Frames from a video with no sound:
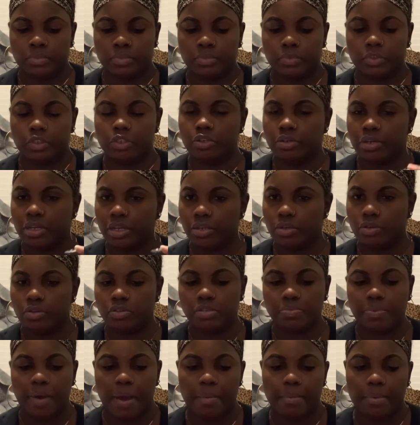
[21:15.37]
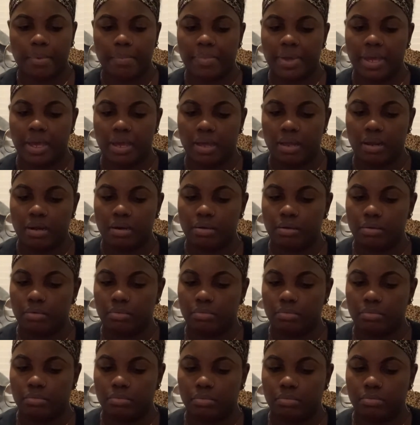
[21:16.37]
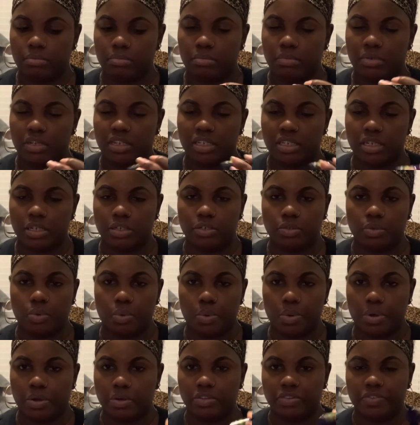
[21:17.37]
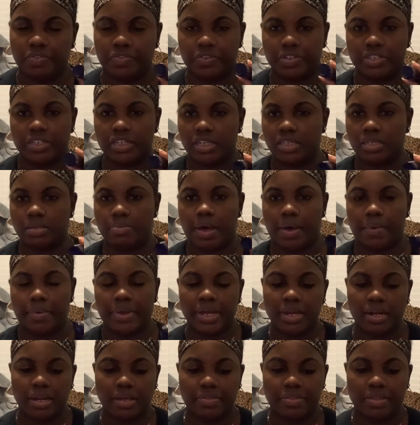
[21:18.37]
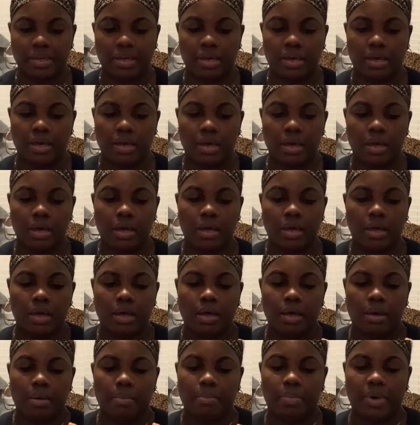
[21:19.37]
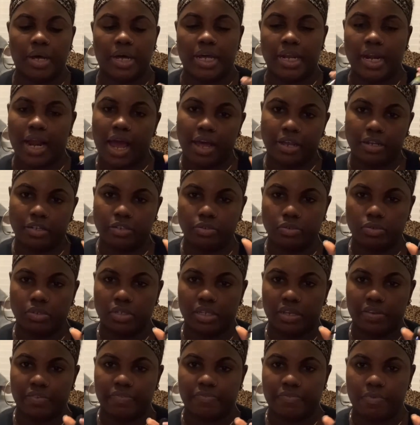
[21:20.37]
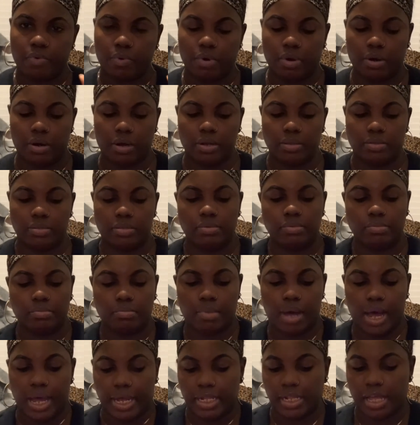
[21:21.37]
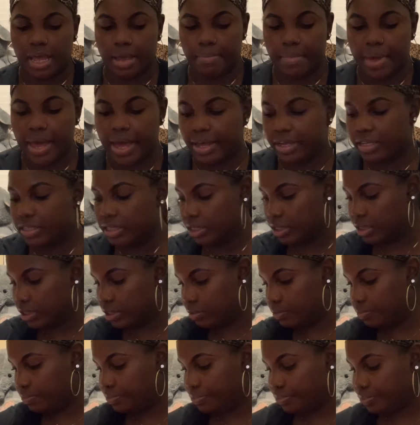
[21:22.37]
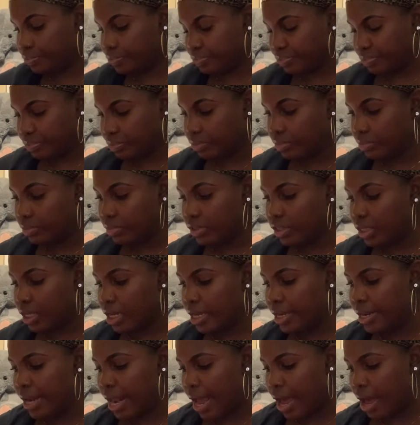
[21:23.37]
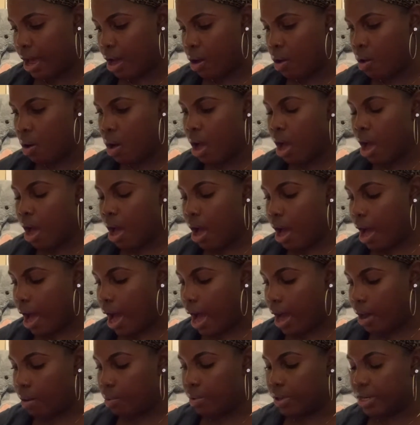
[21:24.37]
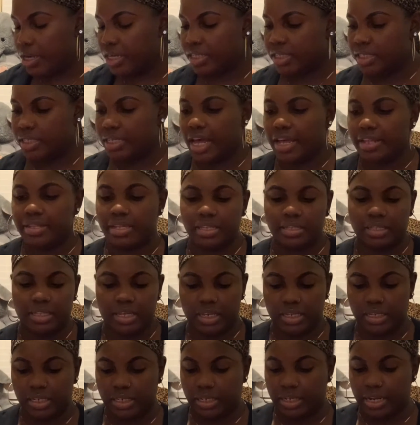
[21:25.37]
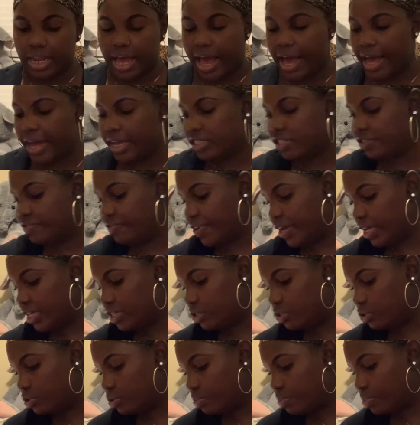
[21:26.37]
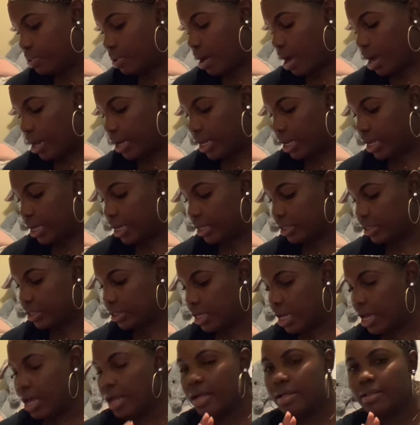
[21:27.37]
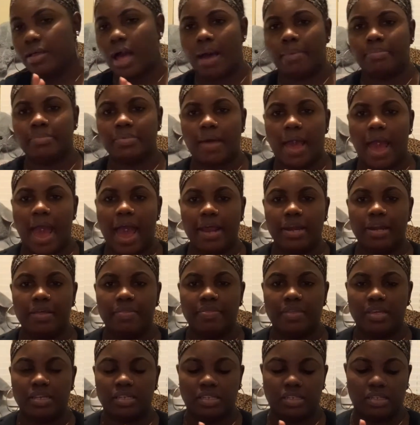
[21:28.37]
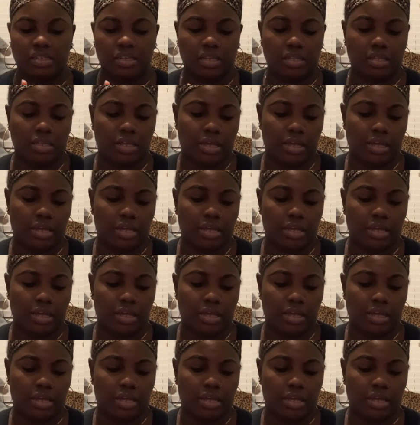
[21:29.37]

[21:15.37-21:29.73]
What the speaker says: you can use peppermint essential oils for just about anything, but I use it for my clay mask. Now, I want to say that this last facial product, I'm adding this to